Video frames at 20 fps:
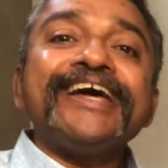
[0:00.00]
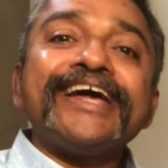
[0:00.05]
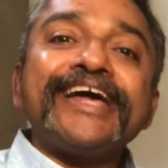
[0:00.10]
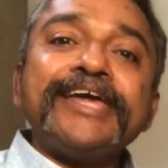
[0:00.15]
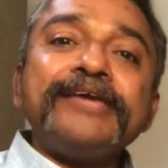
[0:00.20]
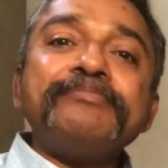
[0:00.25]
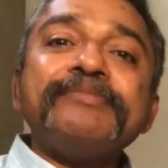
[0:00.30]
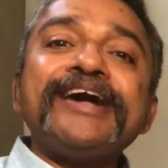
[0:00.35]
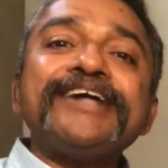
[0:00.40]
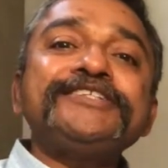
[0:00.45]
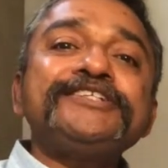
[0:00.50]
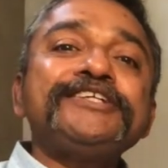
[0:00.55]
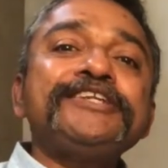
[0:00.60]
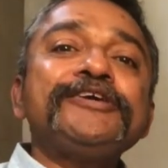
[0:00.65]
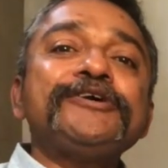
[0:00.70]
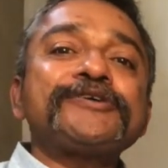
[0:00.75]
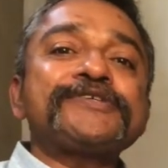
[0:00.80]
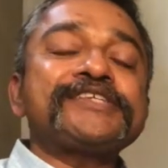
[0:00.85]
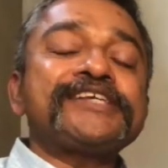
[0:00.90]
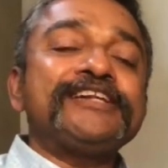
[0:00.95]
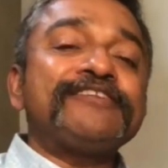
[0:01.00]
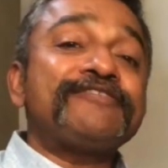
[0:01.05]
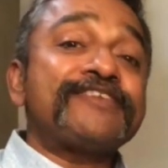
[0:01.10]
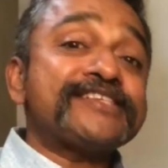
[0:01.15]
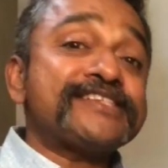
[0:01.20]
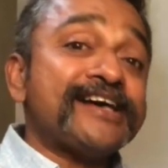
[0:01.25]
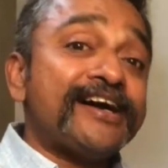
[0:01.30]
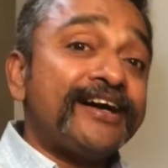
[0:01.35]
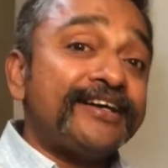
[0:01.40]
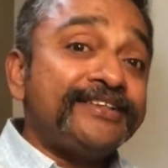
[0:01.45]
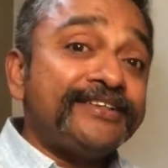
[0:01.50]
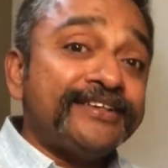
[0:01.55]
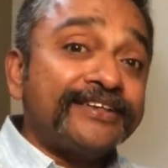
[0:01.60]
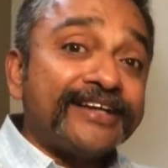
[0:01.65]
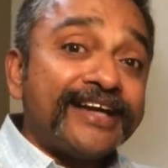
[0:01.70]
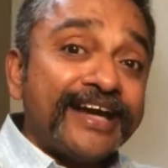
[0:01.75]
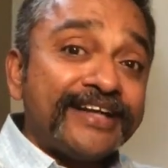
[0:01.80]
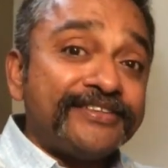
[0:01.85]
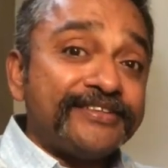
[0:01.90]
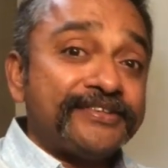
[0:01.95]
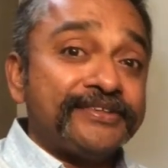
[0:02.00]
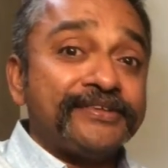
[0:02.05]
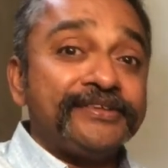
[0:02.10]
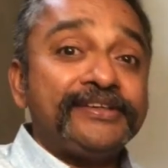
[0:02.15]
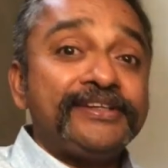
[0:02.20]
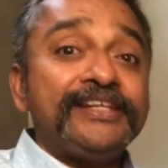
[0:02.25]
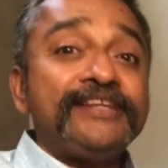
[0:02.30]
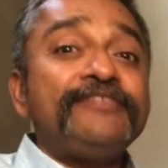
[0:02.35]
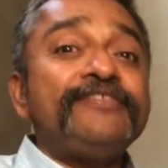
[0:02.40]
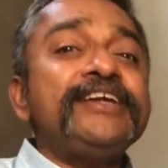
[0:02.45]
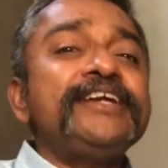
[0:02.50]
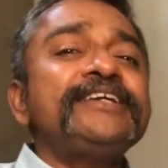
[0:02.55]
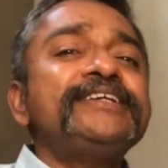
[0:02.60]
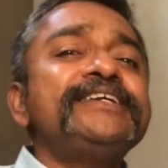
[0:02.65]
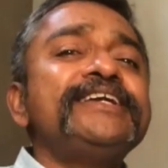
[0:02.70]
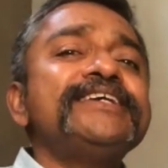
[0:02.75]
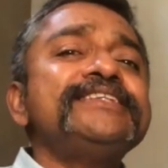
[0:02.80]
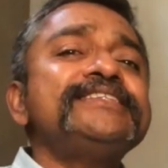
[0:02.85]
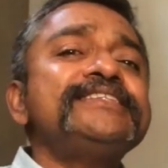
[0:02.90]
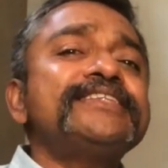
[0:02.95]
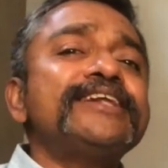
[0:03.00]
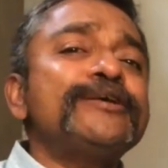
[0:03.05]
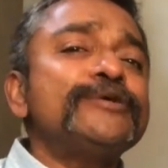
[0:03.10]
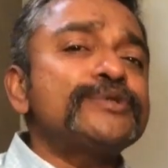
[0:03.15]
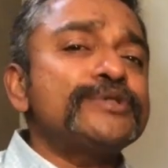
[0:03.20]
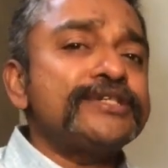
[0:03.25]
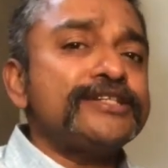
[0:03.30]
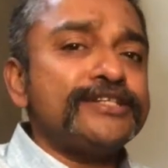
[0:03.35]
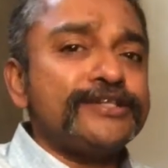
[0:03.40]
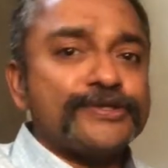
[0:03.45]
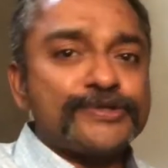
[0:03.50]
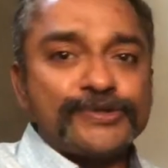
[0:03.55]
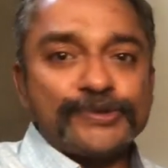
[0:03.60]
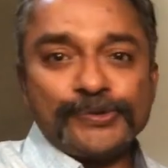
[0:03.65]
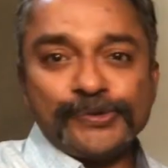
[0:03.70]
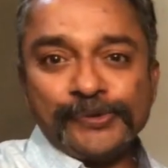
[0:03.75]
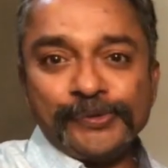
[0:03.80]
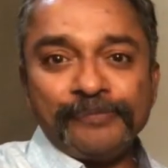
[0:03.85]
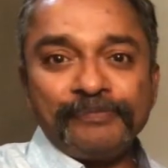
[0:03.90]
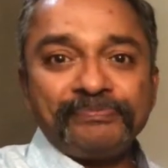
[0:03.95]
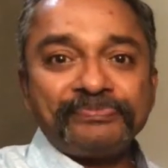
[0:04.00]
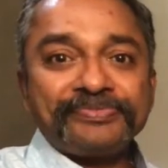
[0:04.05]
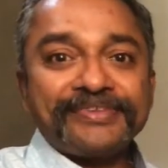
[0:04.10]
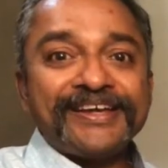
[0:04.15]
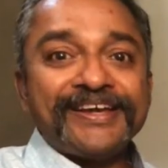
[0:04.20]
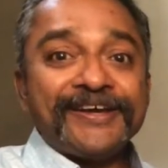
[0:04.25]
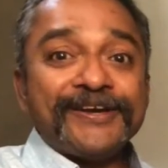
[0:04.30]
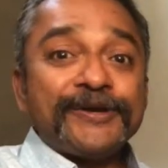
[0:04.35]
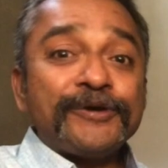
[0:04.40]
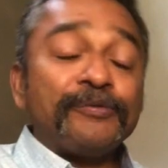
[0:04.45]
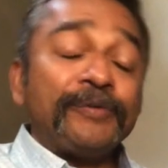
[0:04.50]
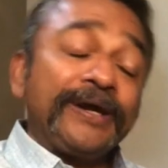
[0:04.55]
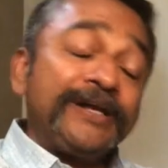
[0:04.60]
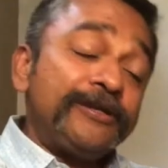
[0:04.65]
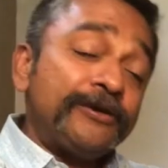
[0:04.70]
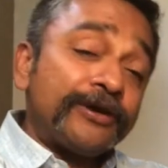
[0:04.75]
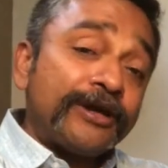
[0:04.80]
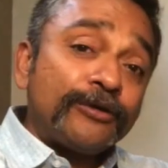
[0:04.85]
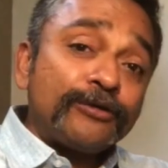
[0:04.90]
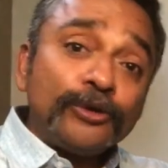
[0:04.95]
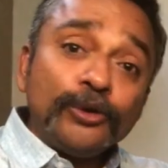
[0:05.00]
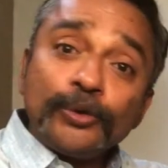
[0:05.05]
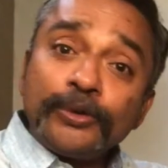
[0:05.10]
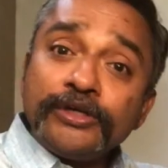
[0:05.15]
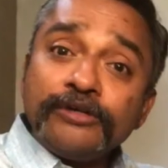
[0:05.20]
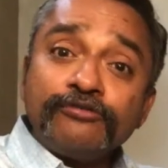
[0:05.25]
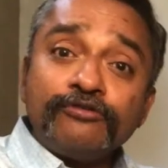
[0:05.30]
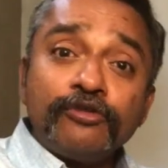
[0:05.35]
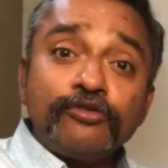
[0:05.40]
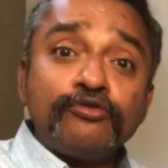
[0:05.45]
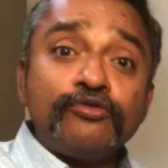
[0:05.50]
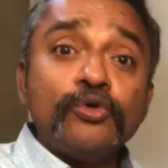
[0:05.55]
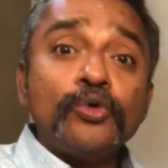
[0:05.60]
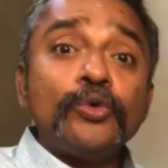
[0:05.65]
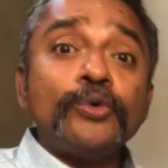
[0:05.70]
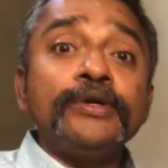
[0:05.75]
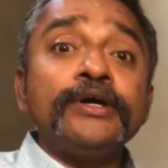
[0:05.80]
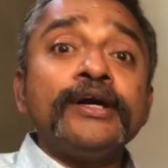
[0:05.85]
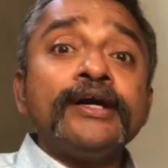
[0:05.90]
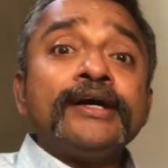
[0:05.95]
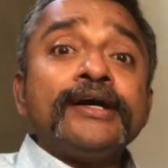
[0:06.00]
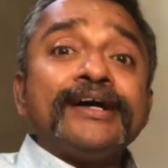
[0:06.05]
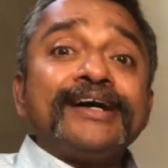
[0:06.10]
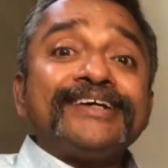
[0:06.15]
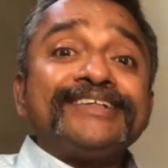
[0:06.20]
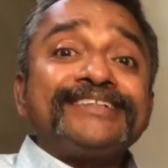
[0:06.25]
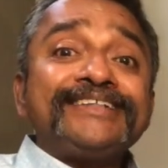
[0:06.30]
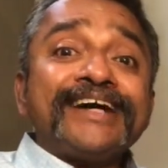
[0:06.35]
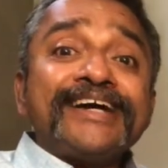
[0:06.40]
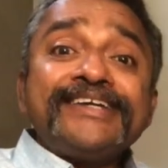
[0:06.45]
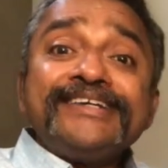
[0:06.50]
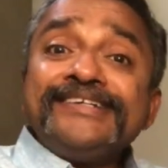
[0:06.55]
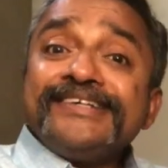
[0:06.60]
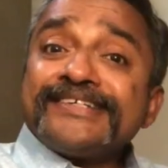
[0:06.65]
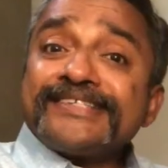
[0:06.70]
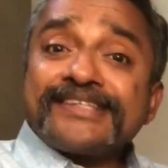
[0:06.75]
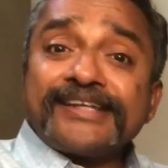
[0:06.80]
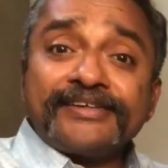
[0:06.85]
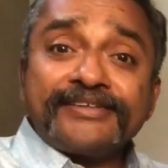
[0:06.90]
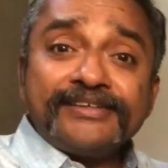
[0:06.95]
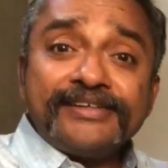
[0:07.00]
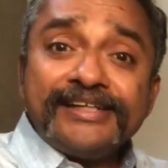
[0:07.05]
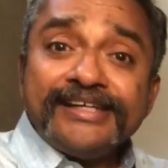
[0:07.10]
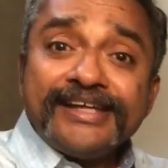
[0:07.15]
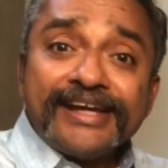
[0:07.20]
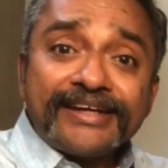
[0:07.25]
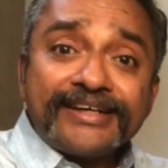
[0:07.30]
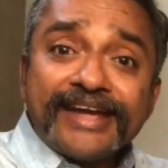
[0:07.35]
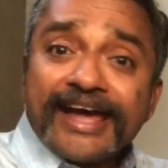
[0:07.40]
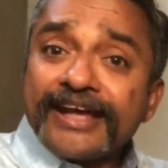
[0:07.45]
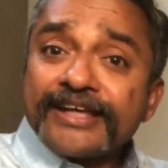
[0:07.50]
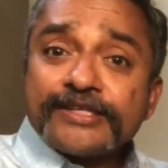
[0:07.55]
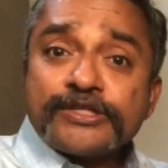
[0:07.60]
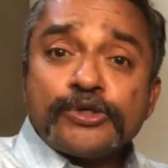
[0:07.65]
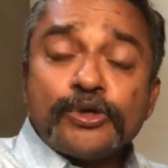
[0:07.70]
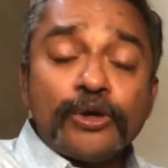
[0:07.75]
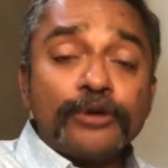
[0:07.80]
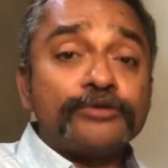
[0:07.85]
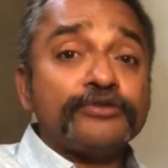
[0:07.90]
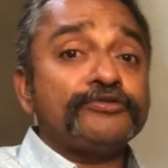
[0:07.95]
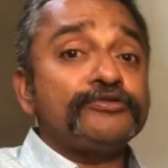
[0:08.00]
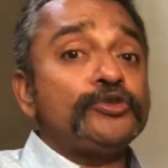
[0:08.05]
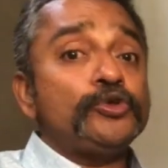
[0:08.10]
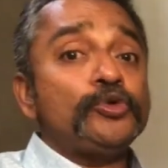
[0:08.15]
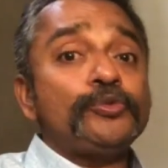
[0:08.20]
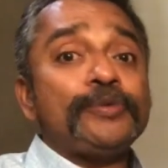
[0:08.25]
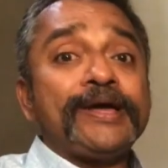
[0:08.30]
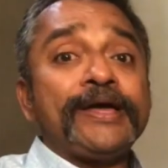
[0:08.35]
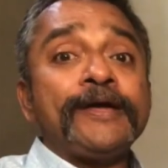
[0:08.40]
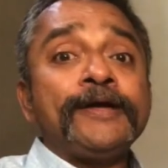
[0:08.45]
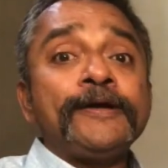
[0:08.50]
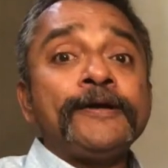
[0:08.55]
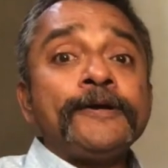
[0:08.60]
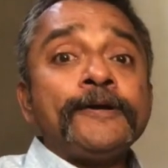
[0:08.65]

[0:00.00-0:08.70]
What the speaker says: Imagine yourself as a hunter-gatherer living 10,000 years ago. While you're out looking for food, a tiger suddenly attacks you out of nowhere.